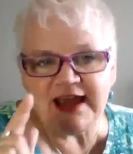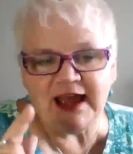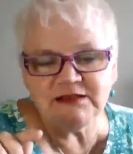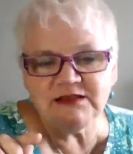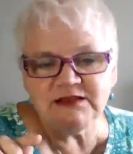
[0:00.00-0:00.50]

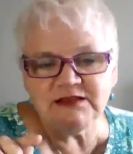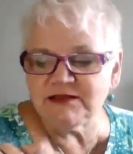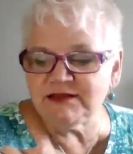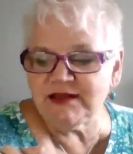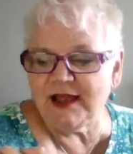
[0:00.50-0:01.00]
add this
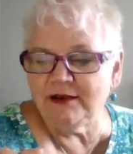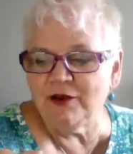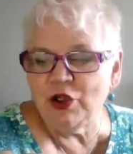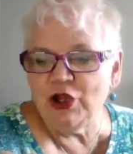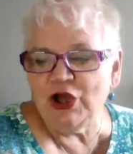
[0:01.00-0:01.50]
is that
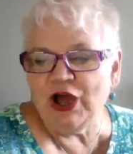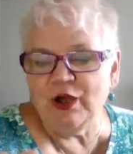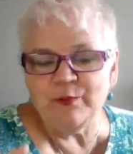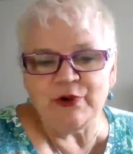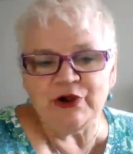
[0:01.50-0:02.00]
a
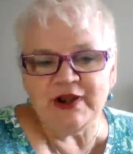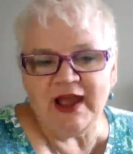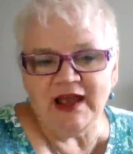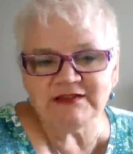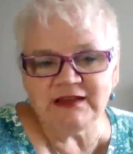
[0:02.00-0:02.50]
bird
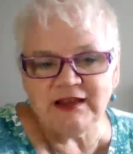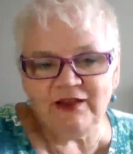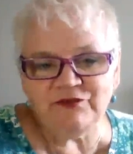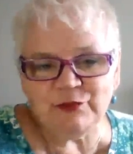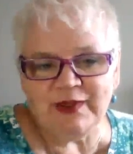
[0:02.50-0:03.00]
has a
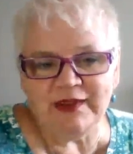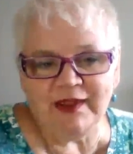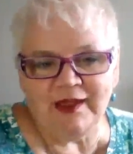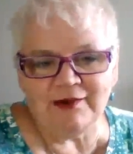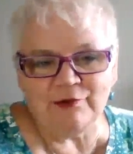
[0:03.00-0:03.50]
left wing
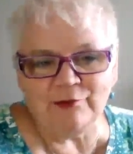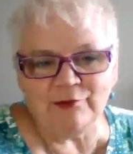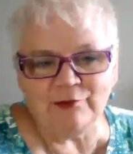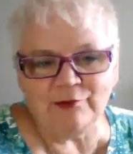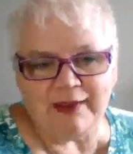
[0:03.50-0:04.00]
and a right
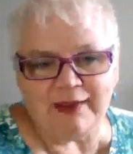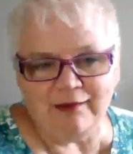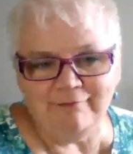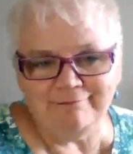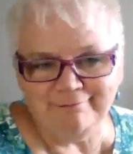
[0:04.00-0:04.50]
wing,
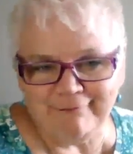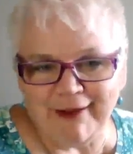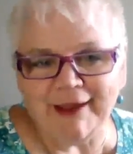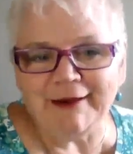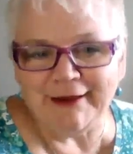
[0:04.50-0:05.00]

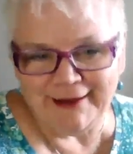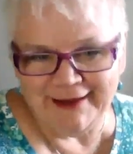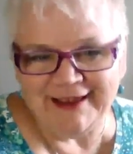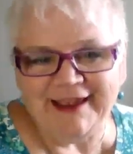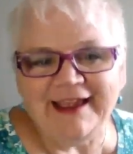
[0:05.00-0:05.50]
right?
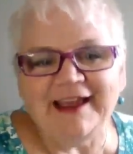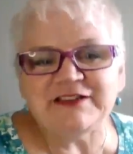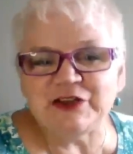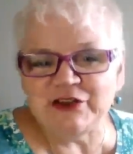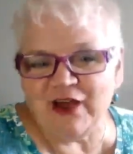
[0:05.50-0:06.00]
And so
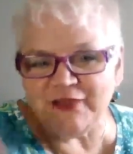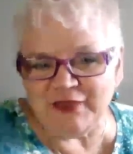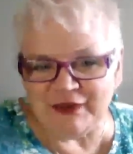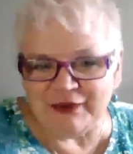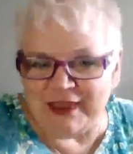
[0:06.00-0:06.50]
you got
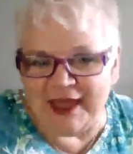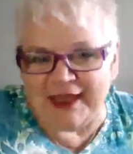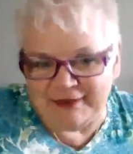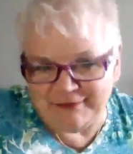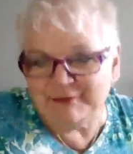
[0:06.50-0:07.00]
the, yeah,
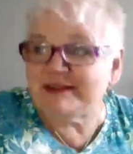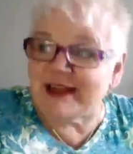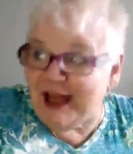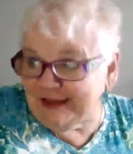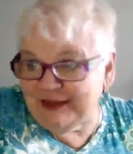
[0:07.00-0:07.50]

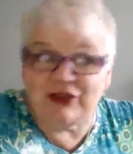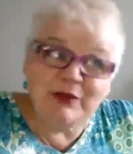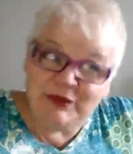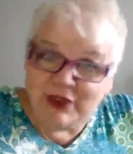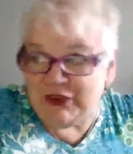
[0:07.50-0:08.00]
exactly.
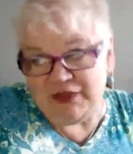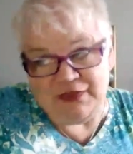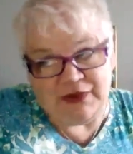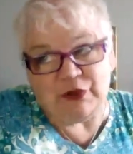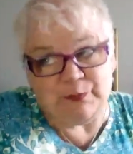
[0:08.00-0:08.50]
And they
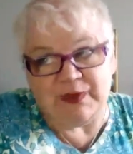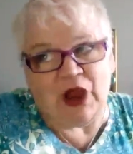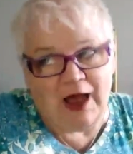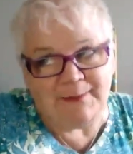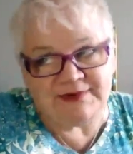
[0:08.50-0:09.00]
could be
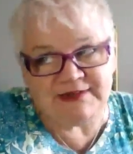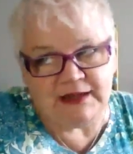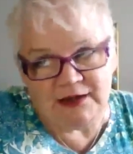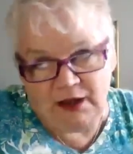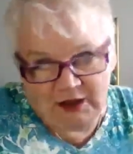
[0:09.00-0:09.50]
opposite,
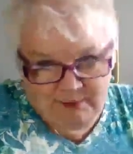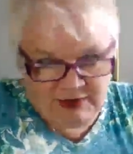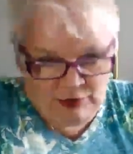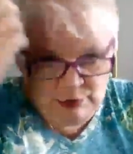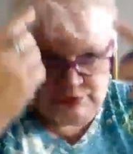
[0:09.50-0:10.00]

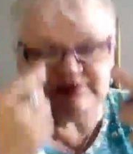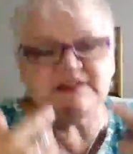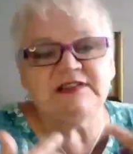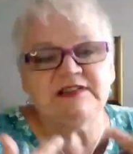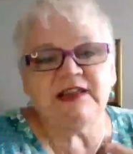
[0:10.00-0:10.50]
but who's in the
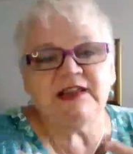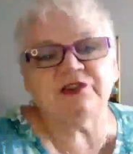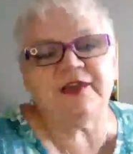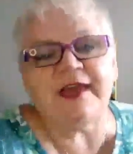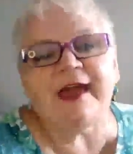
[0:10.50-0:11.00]
center?
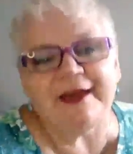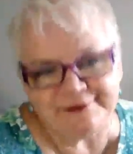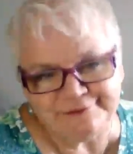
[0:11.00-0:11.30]
The head.